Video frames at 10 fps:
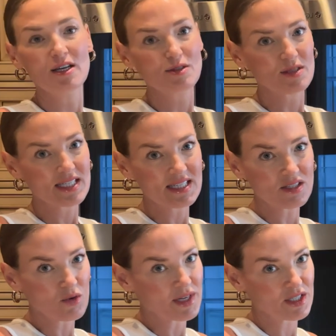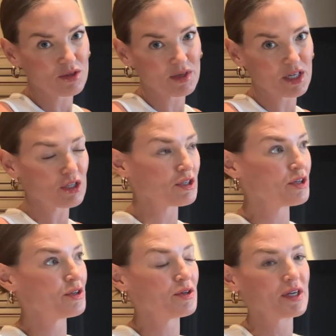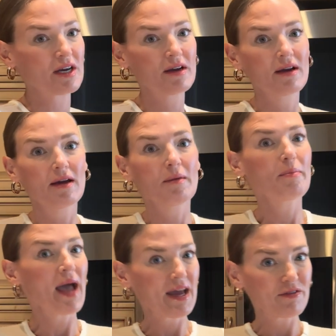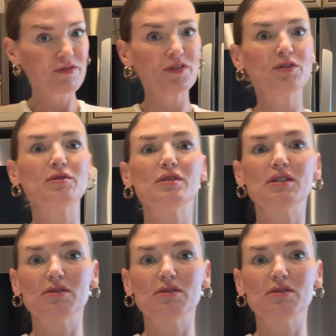So this is going to include pet food,